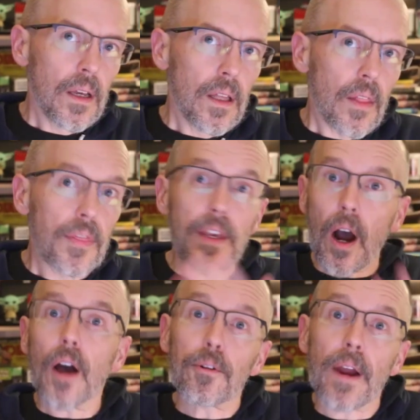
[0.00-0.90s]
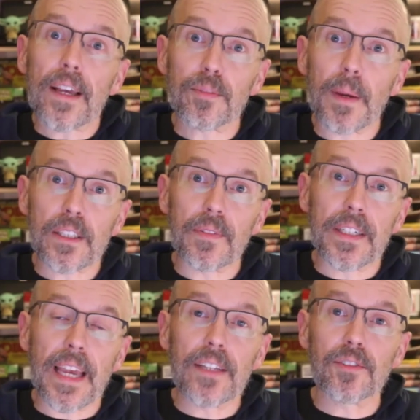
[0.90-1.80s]
The other aspect of a
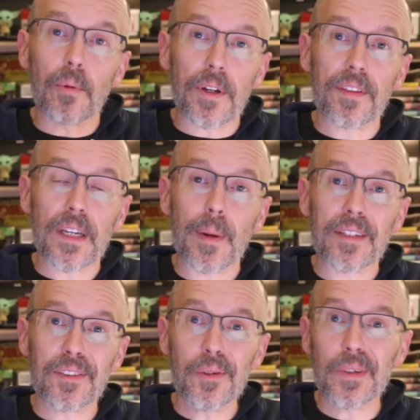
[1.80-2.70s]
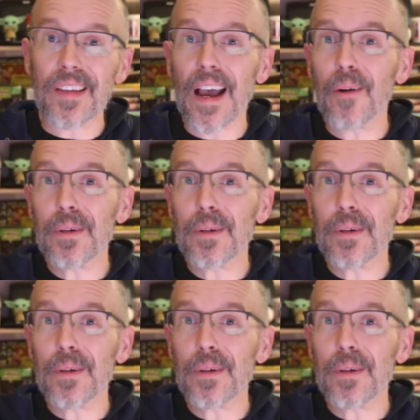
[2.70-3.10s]
case you want to think about too is how